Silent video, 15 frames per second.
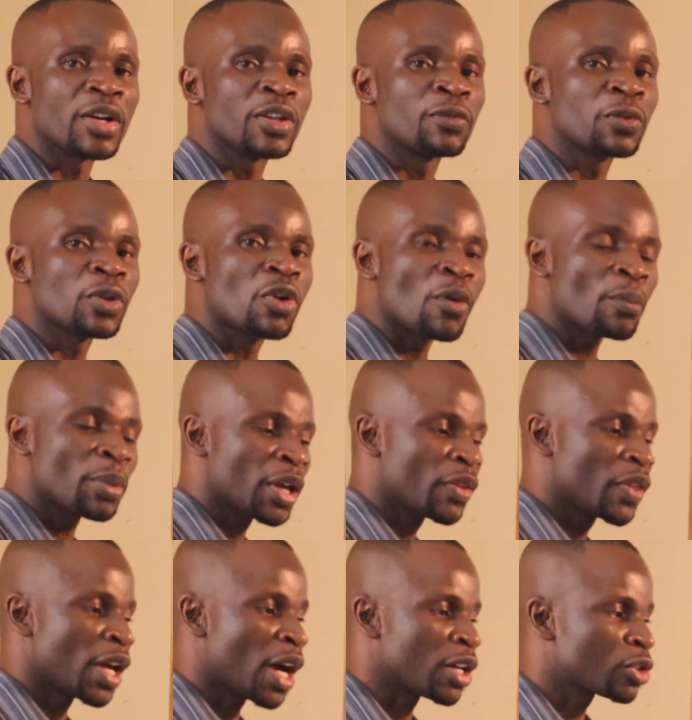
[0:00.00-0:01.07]
If you compare
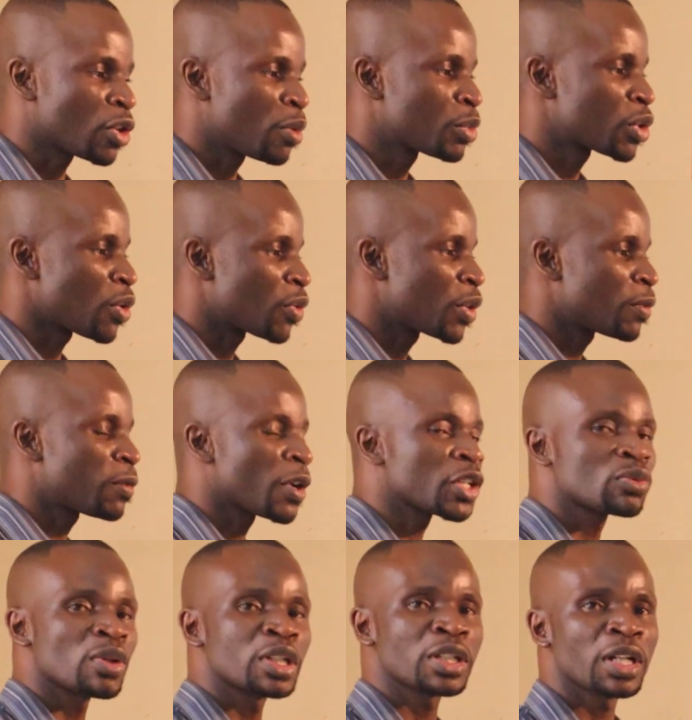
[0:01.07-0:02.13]
the atoms of the
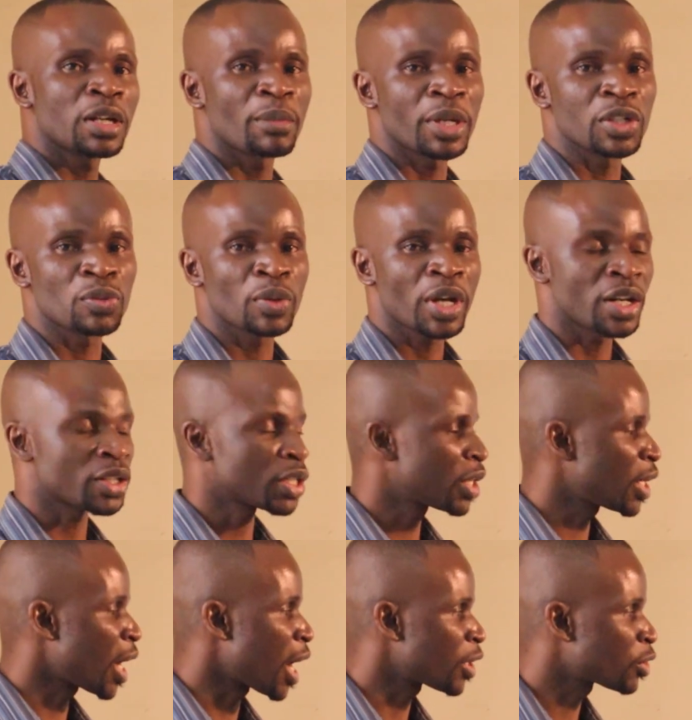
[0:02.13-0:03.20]
first 20 elements, we can say
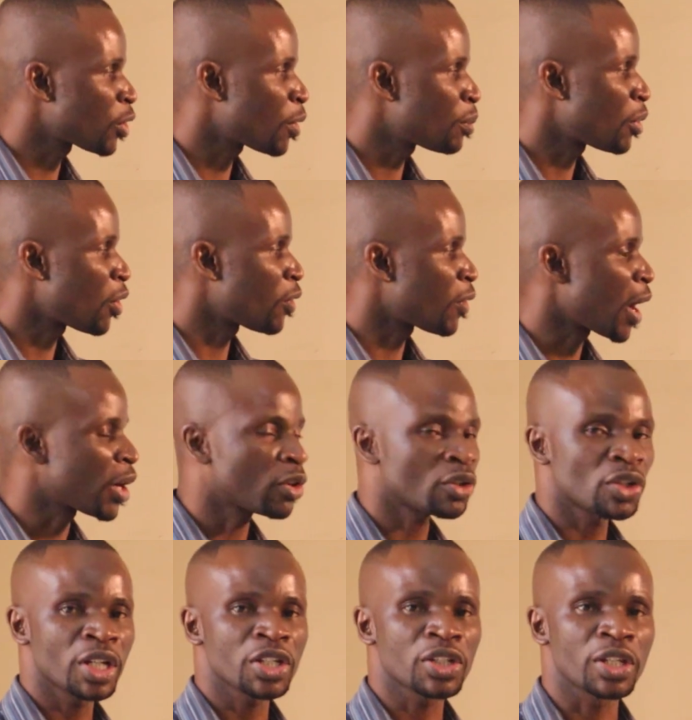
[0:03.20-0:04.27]
the atom of
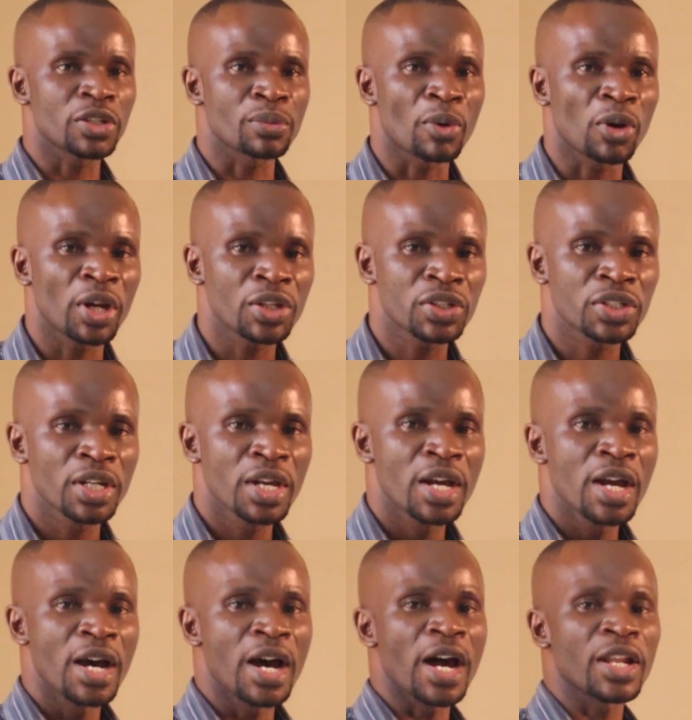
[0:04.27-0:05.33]
hydrogen is the smallest,
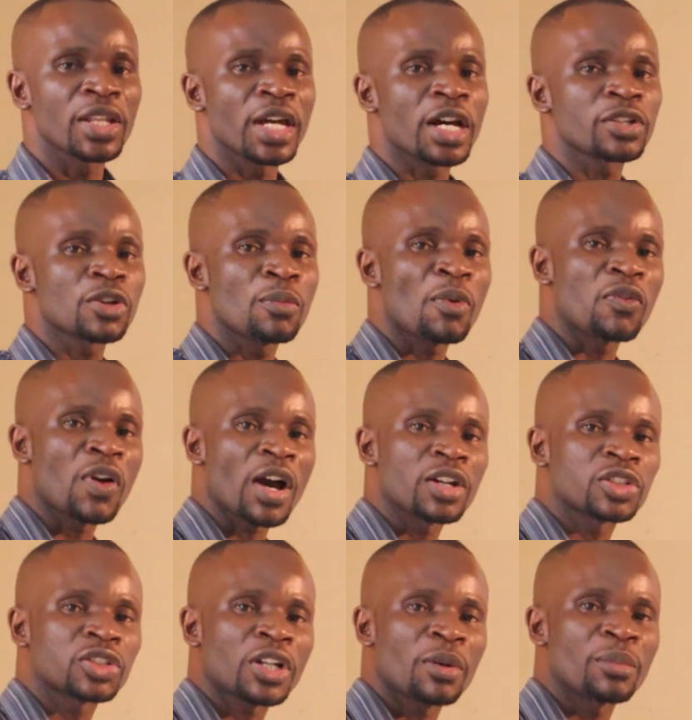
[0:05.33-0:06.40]
and the atom of
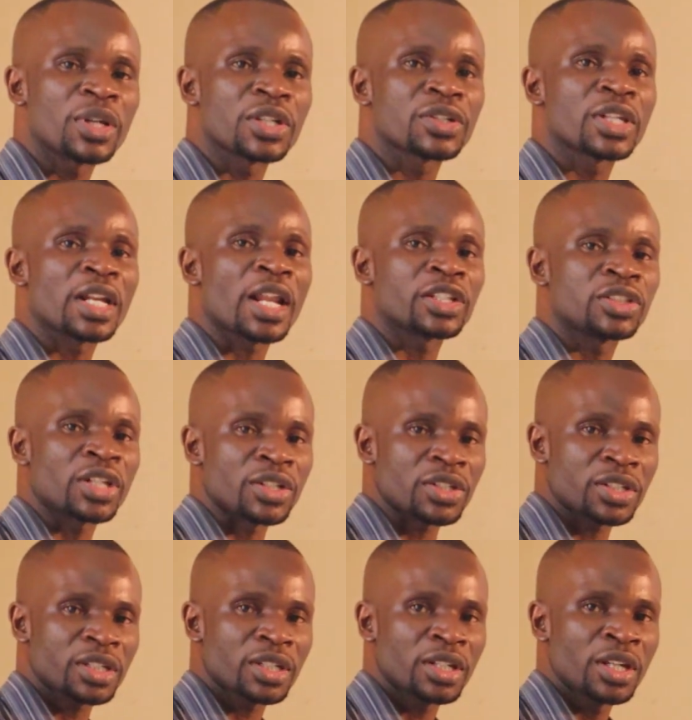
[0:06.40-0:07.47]
calcium is the
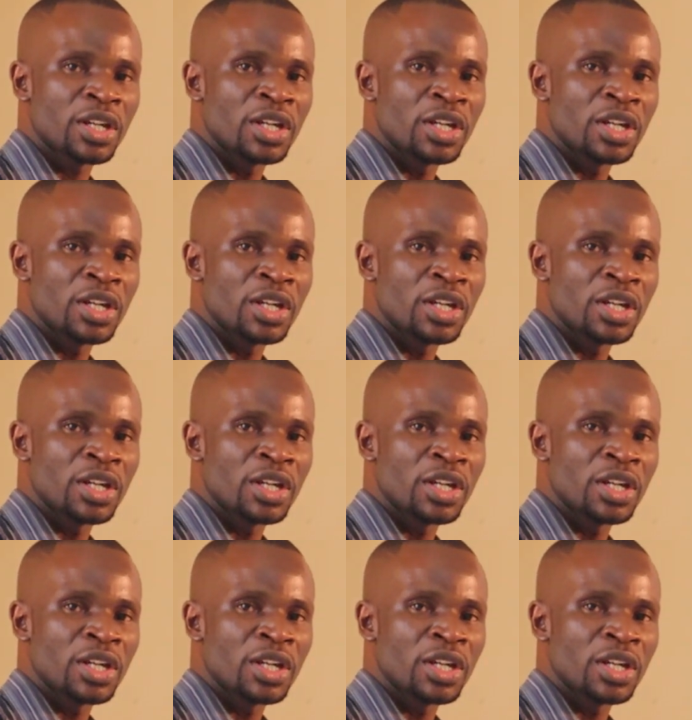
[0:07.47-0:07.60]
largest.